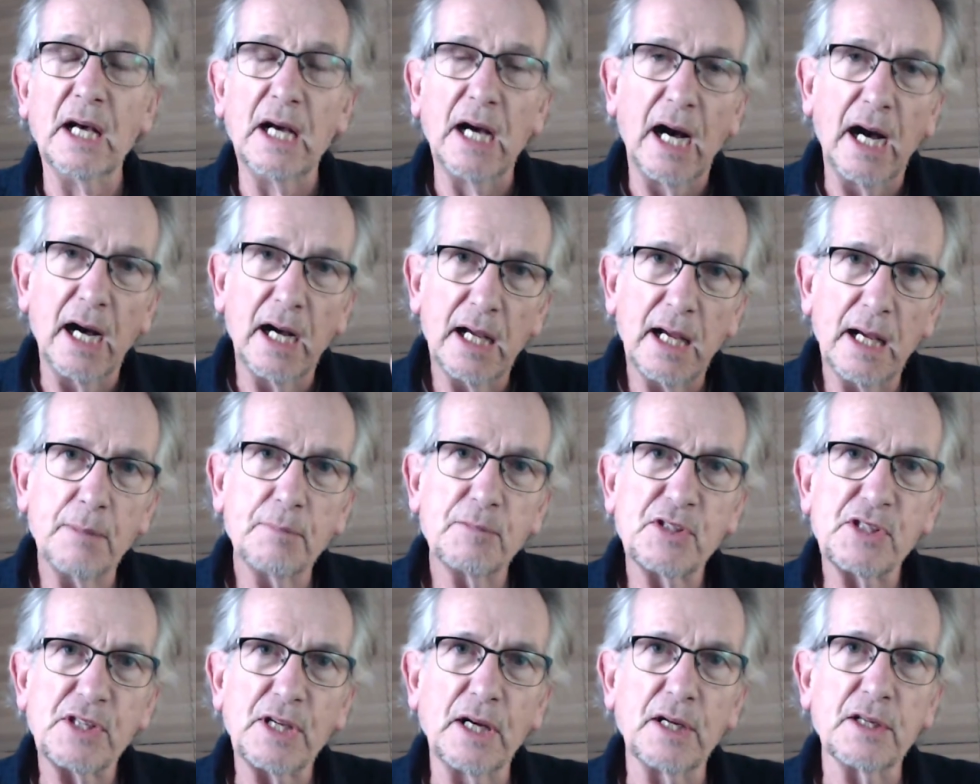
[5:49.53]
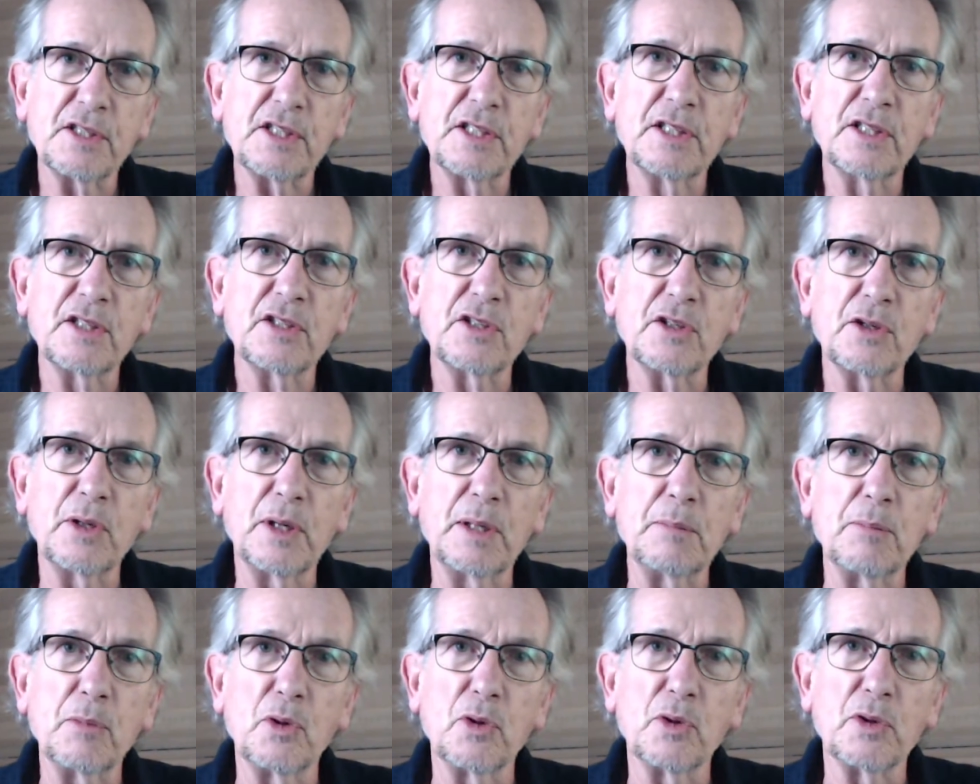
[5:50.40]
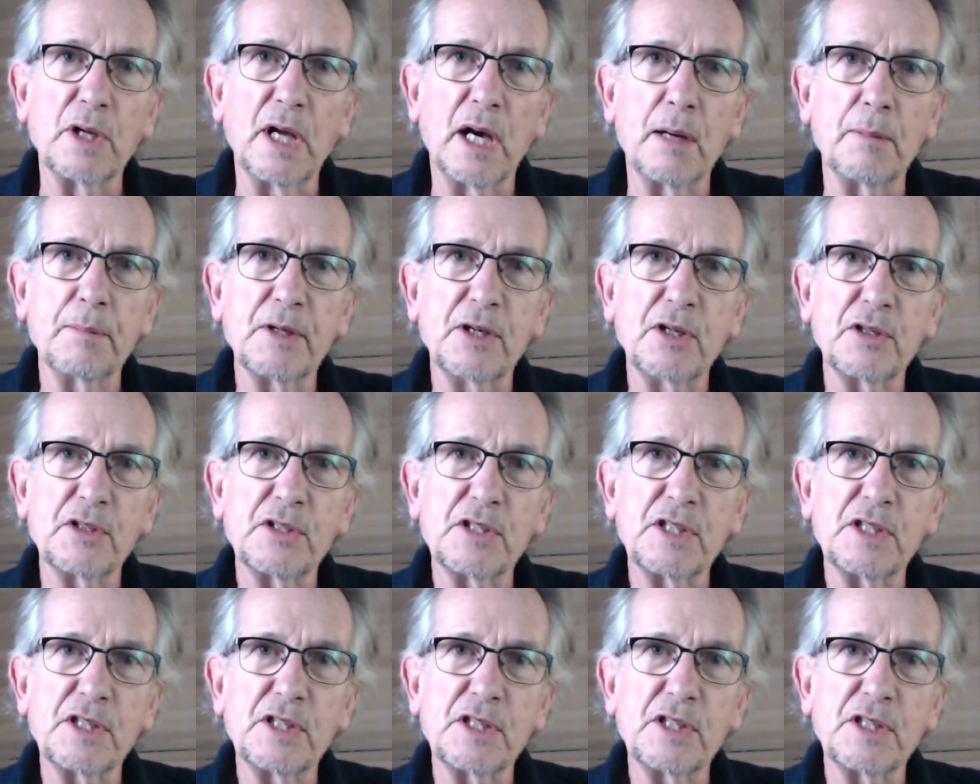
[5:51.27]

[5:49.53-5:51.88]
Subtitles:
I am starting to do it more now because